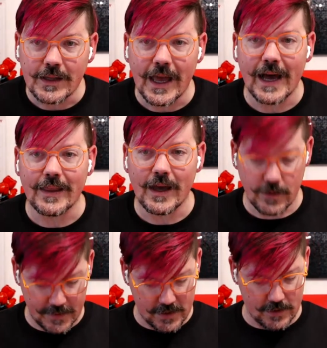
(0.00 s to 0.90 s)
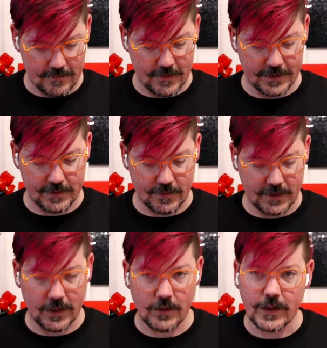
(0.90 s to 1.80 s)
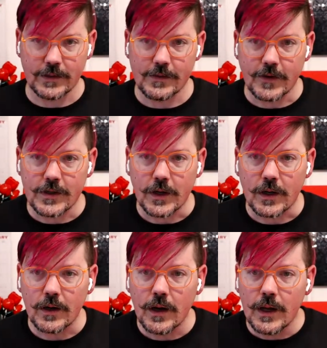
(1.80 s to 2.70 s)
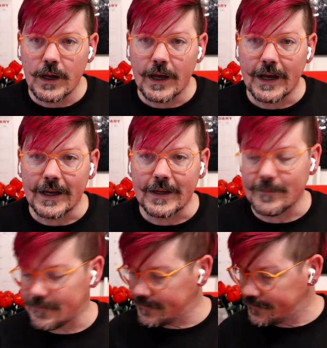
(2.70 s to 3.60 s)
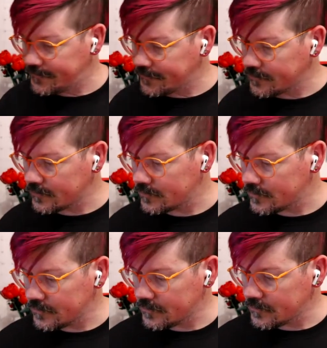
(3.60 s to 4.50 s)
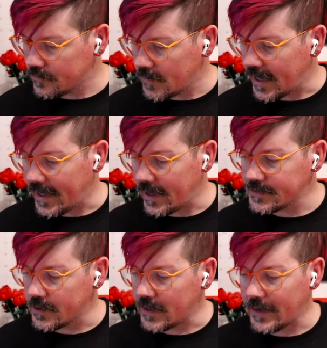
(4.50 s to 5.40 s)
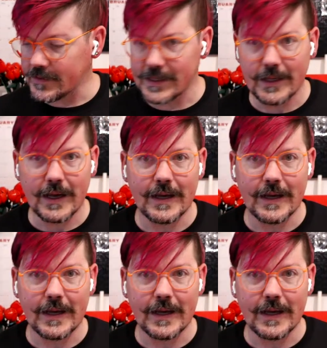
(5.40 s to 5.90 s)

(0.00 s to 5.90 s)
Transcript: Yeah, that would be good for some really good ones for sure. Yeah, I was at